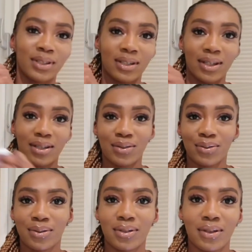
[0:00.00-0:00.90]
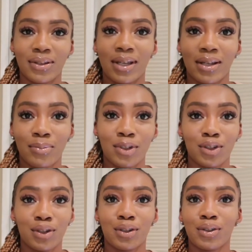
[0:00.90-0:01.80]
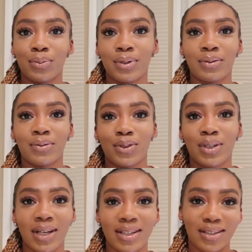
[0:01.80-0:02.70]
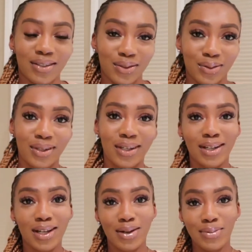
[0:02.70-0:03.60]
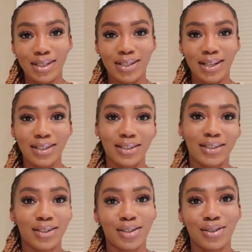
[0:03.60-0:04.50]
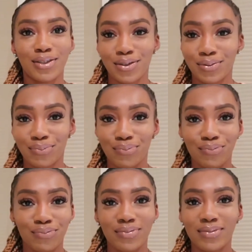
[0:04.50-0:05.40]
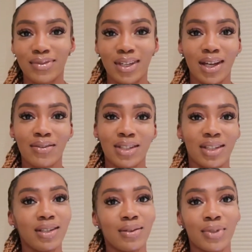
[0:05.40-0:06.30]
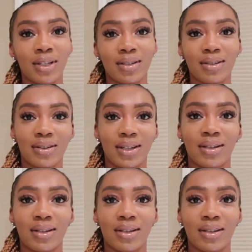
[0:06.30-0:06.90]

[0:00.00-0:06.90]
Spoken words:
at all, so yeah, I'm literally going to open it with you guys. So I'm excited because yeah, I haven't seen them yet, so yeah.